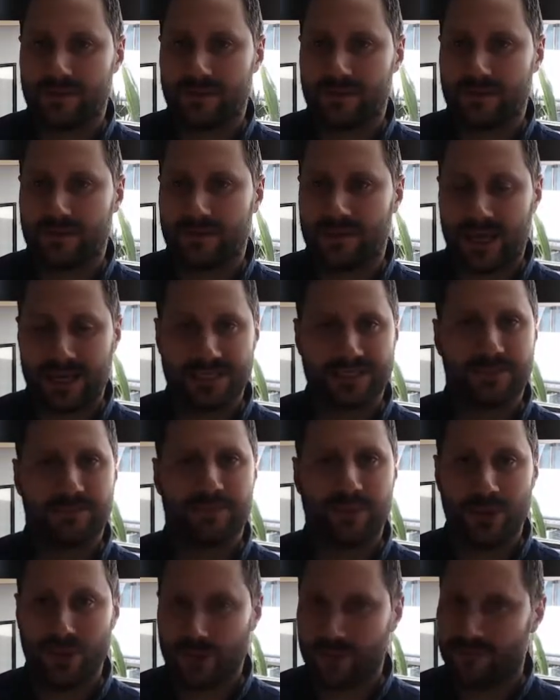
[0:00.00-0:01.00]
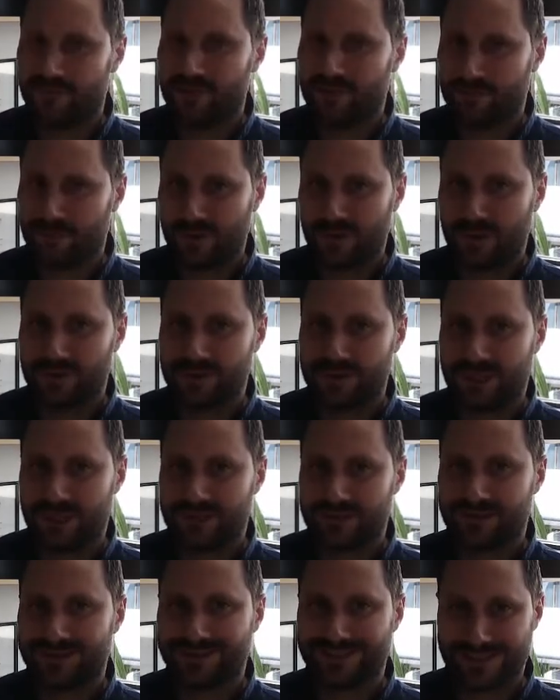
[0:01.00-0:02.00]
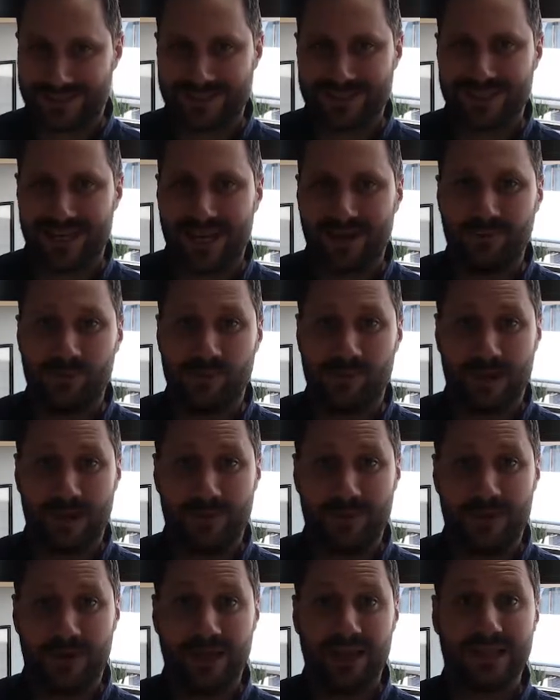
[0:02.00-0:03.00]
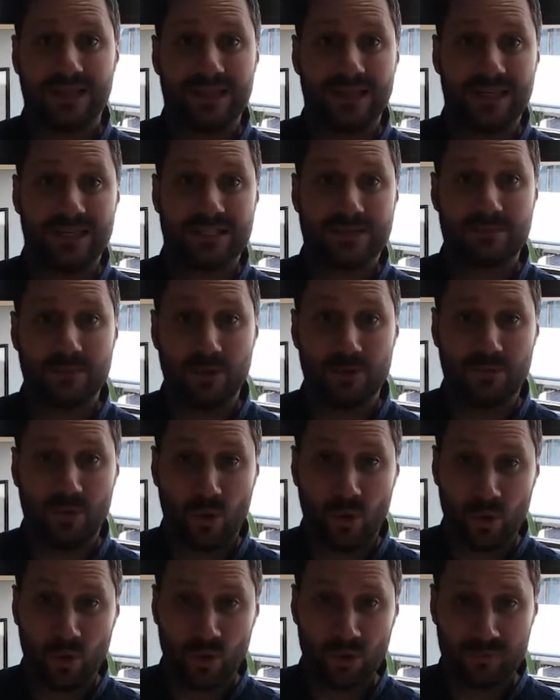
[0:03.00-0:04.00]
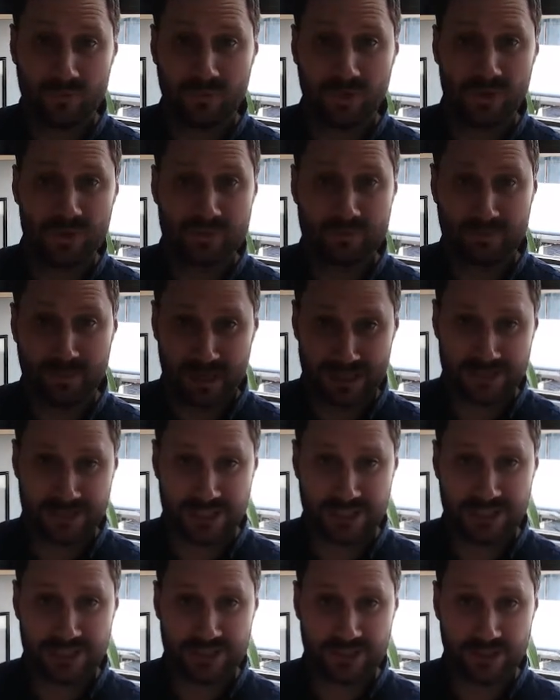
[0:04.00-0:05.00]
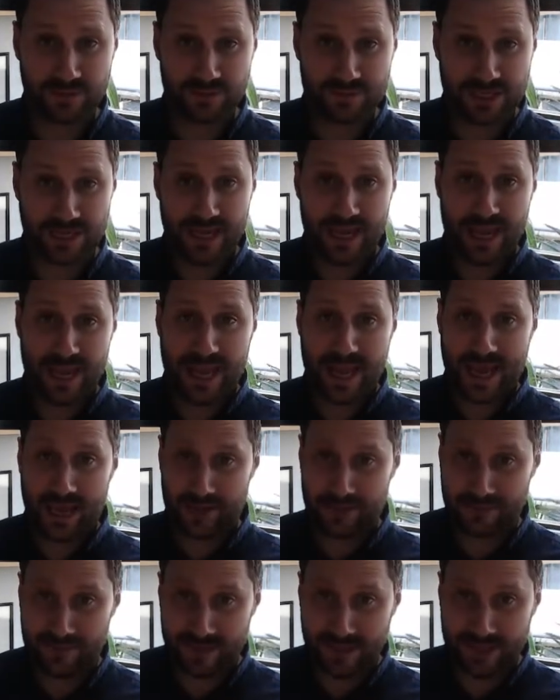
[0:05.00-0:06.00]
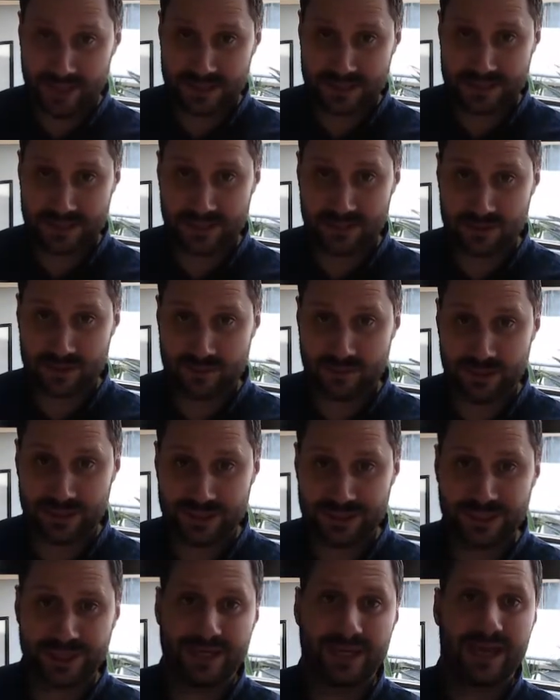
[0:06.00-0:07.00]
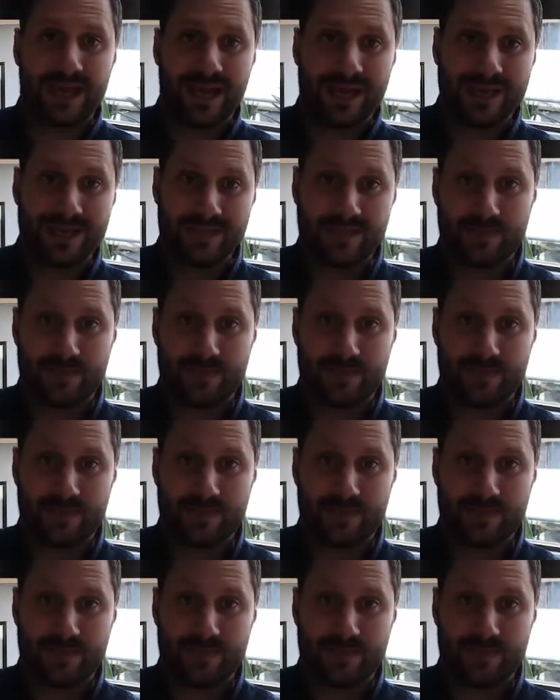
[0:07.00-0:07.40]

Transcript: that is a perfect project to start with Power BI. Let's move all of those budgeting jobs out of the Excel spreadsheet and into